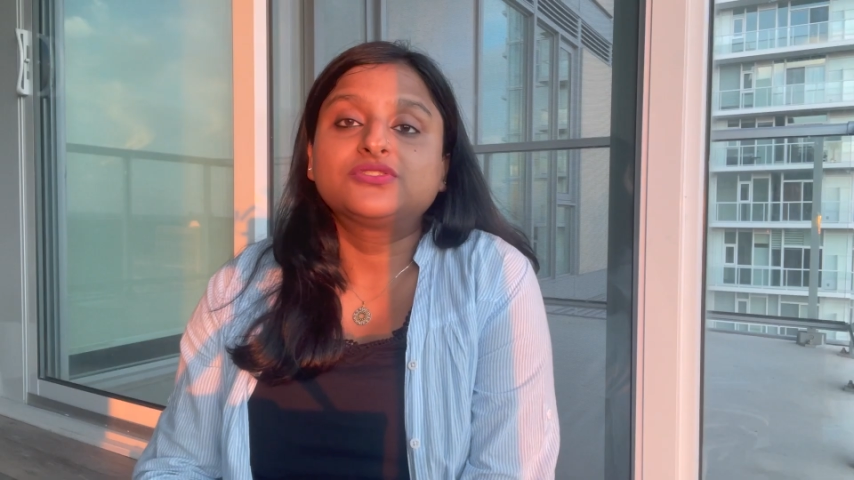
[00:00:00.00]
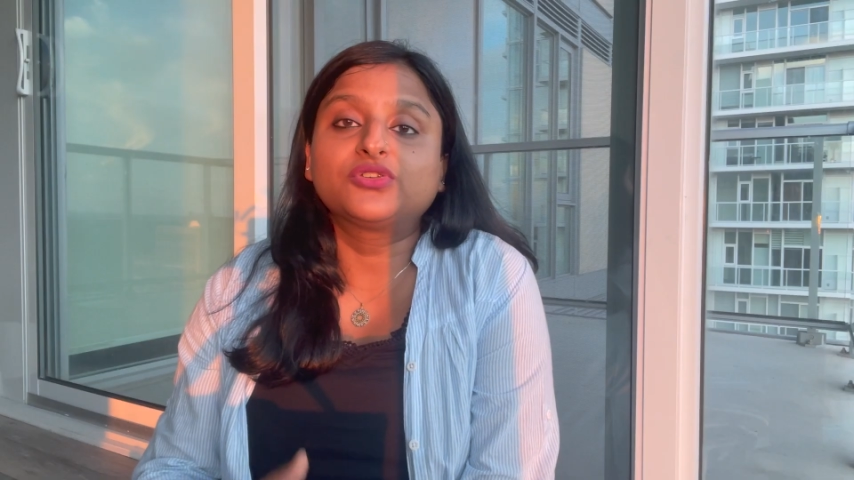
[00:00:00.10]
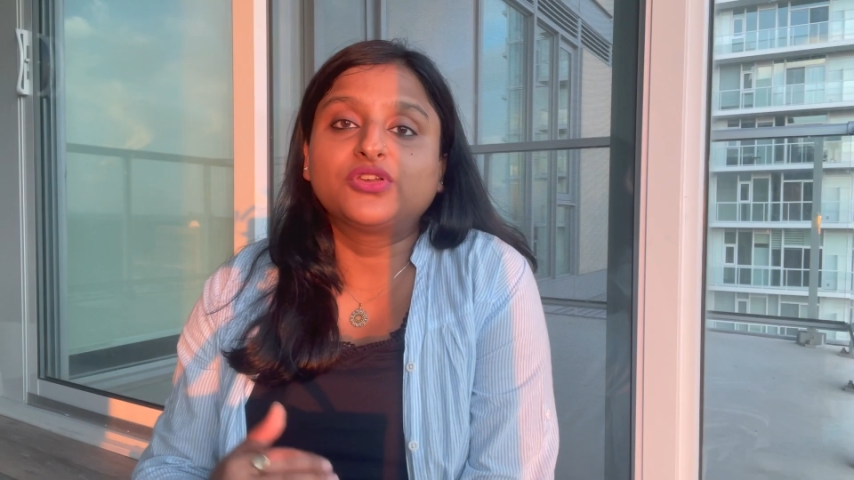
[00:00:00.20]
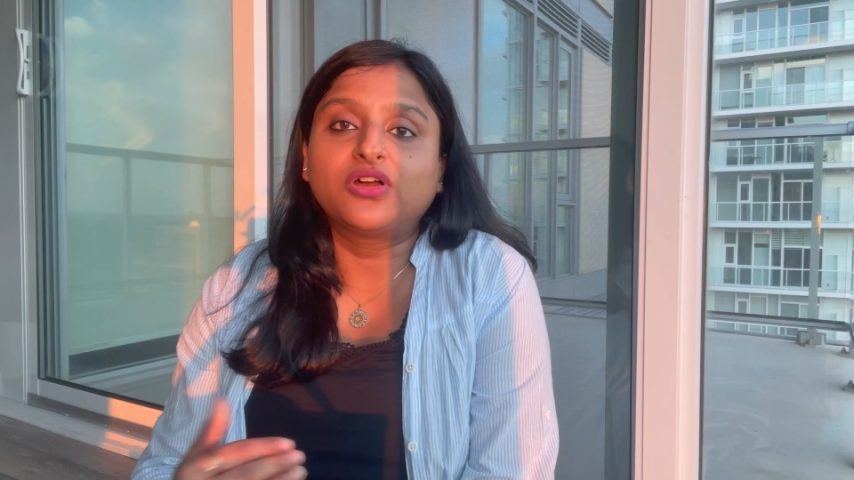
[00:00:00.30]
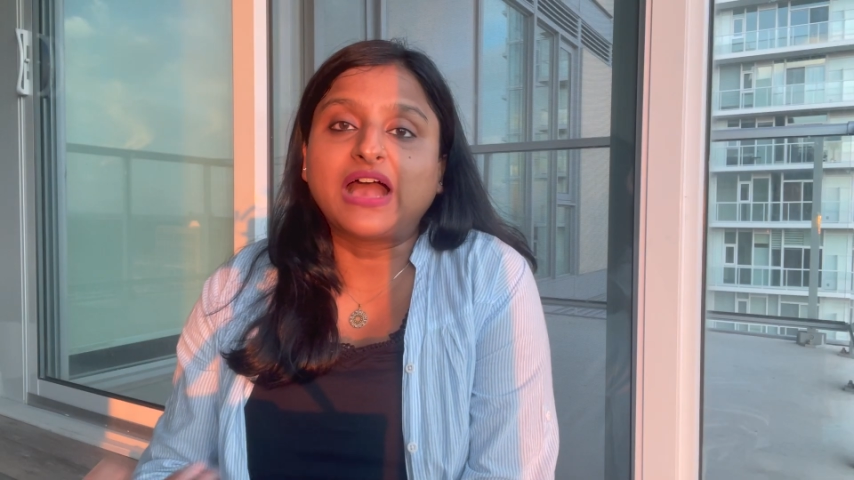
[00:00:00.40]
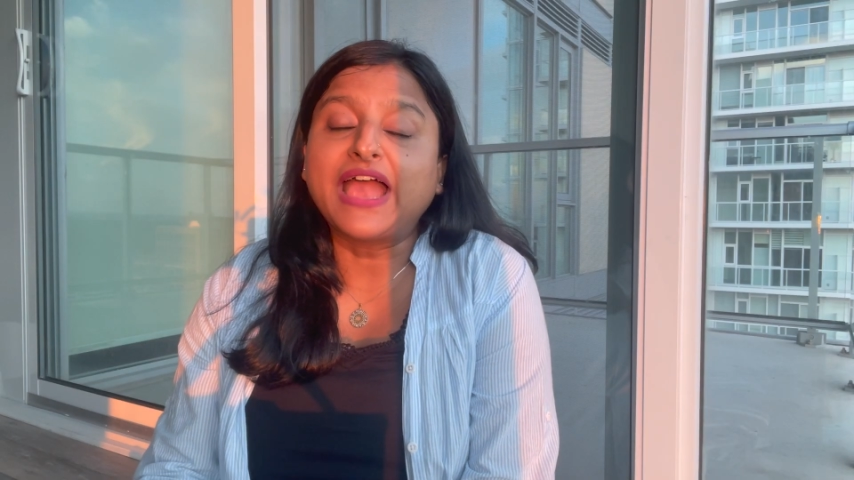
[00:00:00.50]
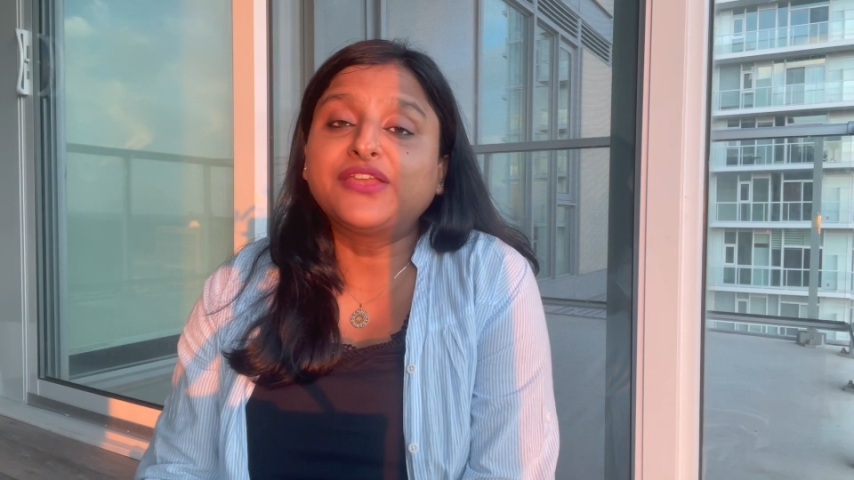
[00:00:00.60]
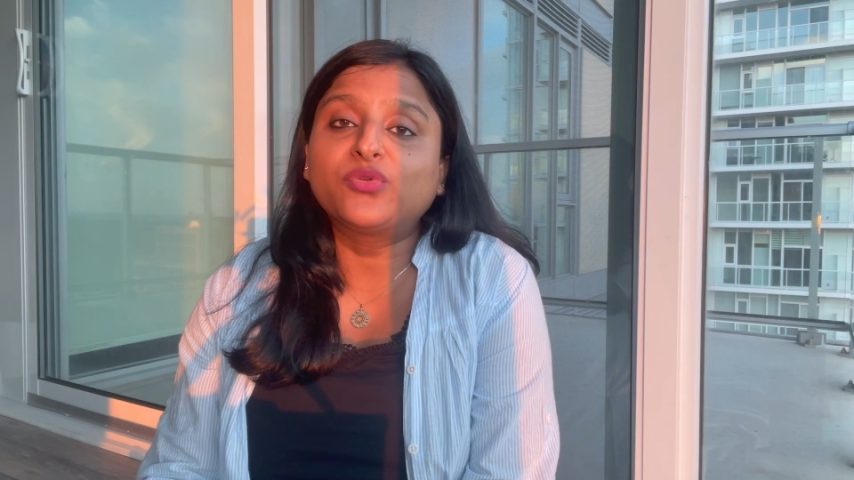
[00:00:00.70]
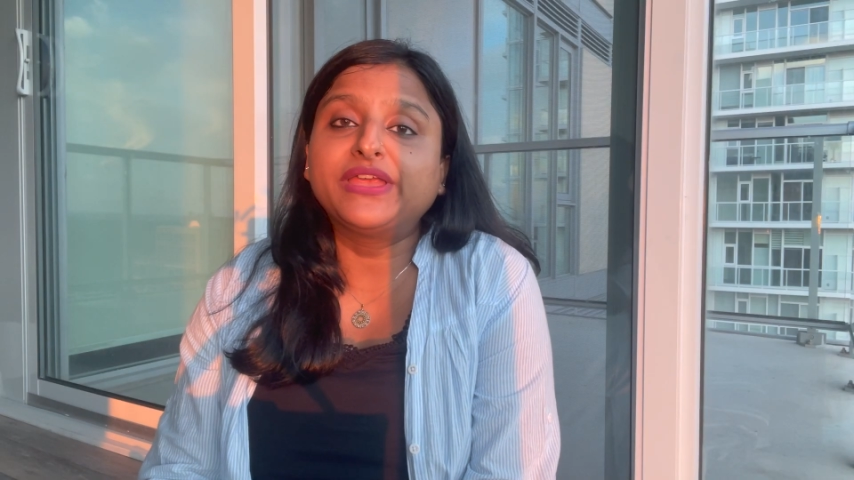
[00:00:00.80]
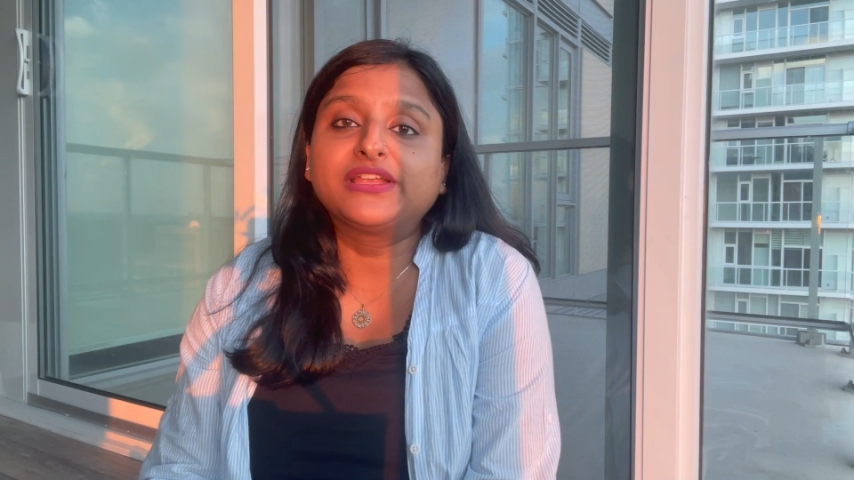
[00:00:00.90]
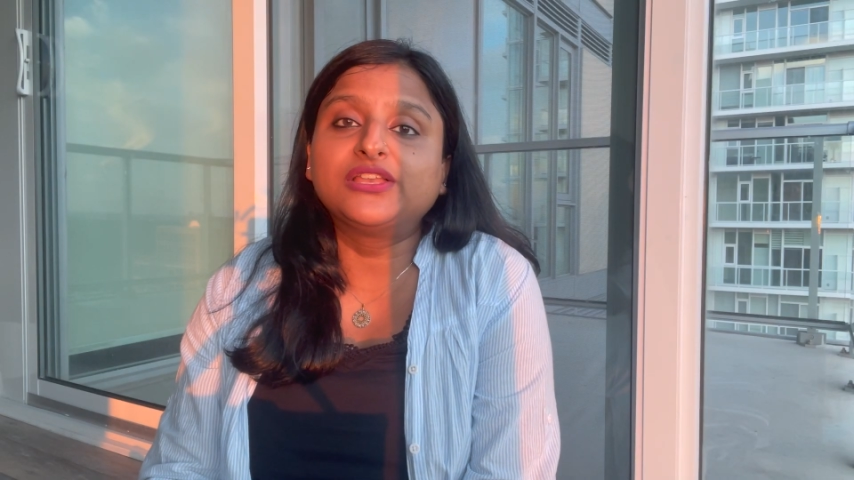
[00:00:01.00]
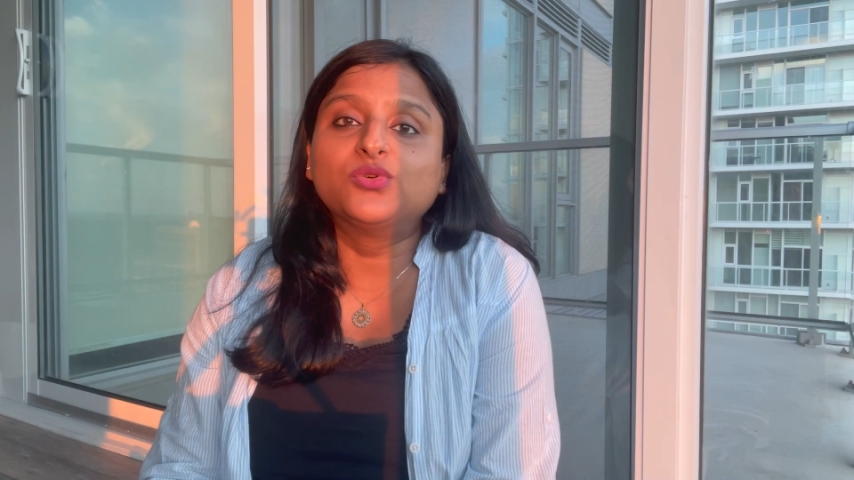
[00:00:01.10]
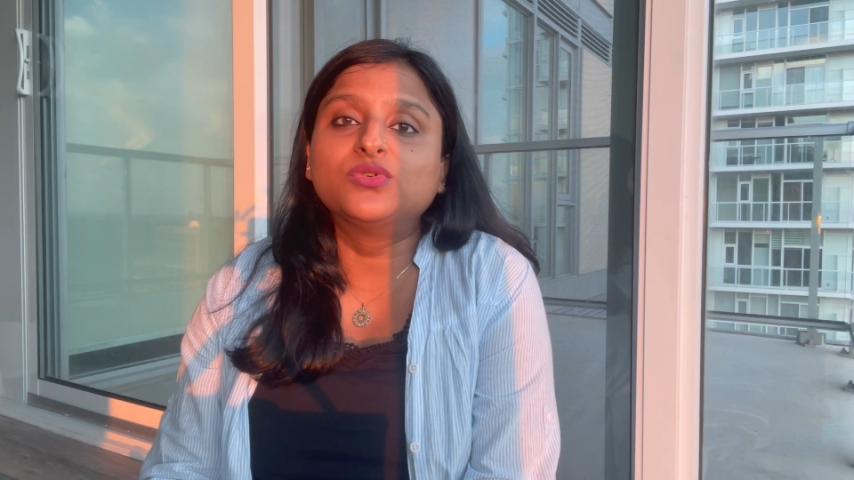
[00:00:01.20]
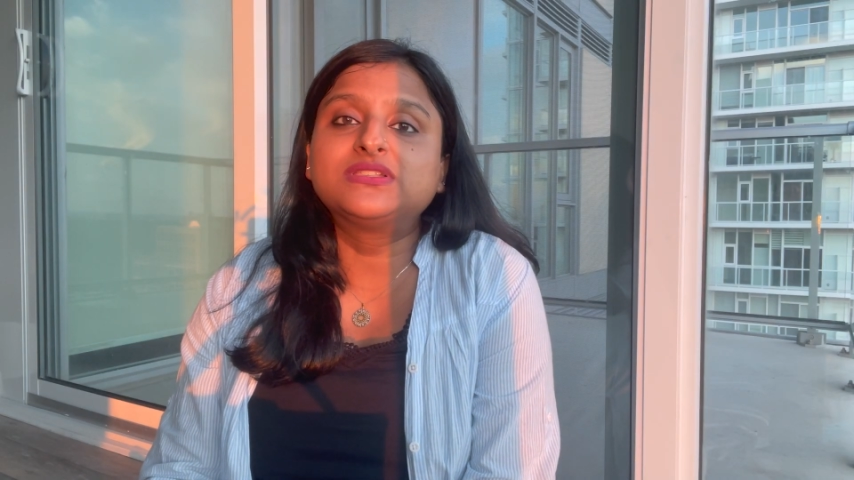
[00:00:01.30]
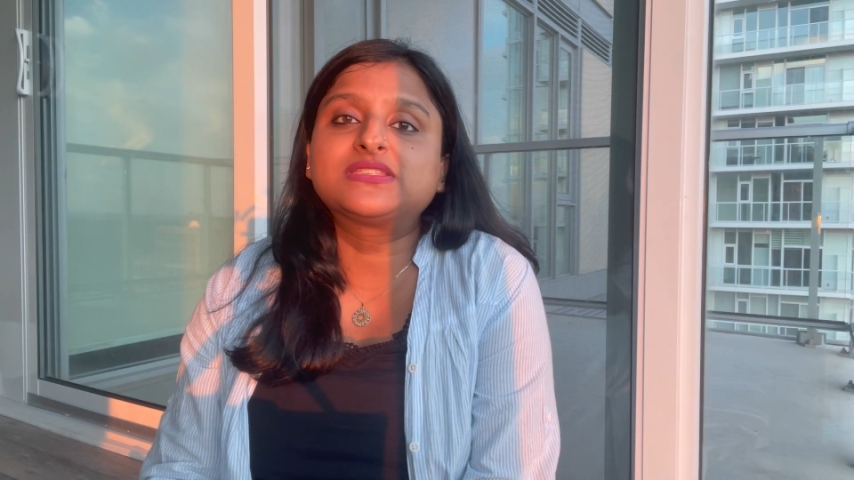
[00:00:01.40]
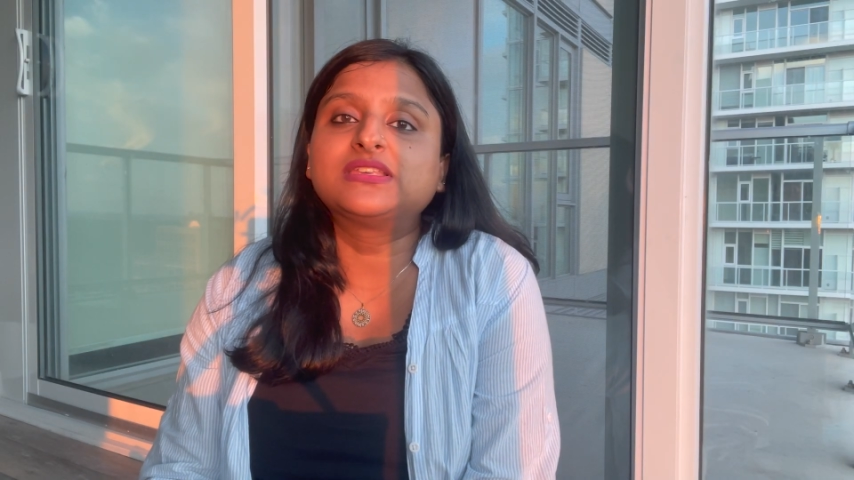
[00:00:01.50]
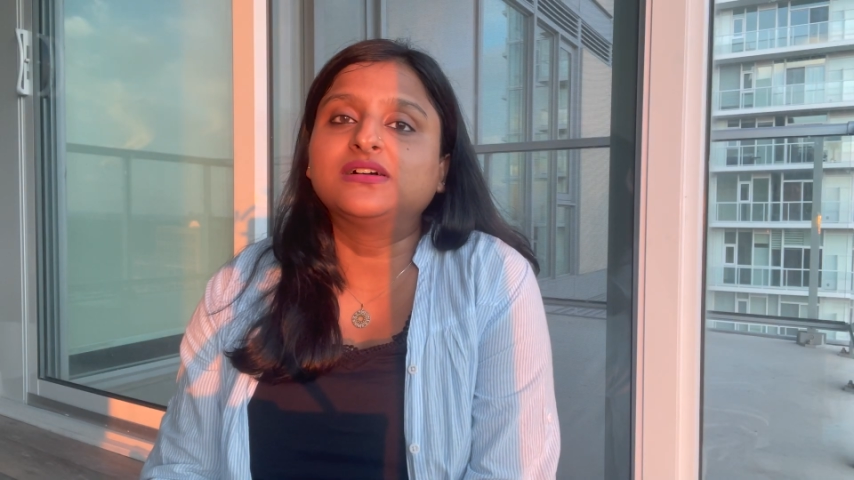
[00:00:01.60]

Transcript: your hydro includes